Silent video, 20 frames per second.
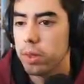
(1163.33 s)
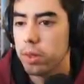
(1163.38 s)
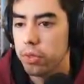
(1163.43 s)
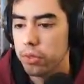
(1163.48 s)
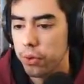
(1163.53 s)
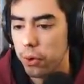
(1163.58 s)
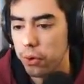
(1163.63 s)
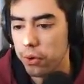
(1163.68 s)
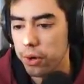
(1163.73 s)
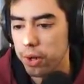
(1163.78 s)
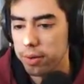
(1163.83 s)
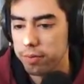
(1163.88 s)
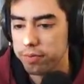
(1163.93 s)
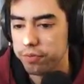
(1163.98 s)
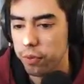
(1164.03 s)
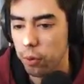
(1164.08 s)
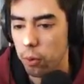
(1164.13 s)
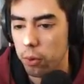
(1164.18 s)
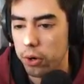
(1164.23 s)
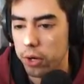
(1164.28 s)
Third and
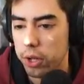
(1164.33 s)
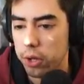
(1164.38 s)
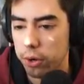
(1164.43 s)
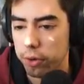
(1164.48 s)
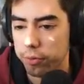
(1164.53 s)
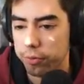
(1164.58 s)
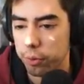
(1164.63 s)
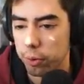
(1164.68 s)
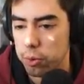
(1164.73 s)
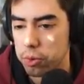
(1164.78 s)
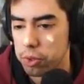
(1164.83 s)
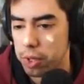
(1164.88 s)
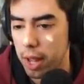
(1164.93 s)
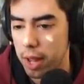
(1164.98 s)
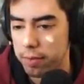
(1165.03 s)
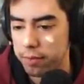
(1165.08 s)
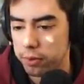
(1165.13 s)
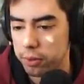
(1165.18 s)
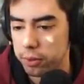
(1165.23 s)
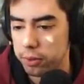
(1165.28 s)
four here for
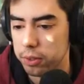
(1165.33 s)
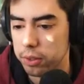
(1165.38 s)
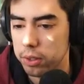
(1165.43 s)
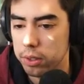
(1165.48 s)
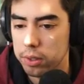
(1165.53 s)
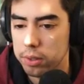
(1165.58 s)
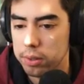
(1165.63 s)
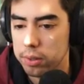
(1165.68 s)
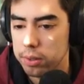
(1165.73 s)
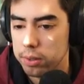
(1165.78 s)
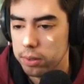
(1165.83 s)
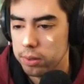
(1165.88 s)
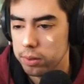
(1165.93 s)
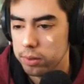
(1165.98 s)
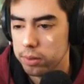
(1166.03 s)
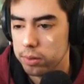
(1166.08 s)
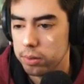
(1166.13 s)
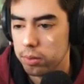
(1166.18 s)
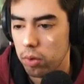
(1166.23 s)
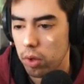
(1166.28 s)
Stafford
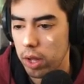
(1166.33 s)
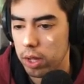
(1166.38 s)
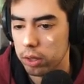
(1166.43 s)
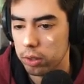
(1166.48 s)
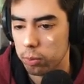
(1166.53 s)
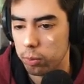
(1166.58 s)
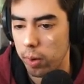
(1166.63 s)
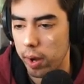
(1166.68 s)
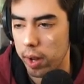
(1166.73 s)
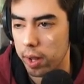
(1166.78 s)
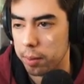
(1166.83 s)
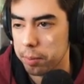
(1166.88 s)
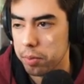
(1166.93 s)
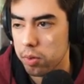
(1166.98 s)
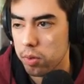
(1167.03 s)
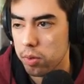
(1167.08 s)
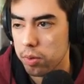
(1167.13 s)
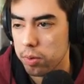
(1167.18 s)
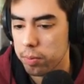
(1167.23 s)
and the Rams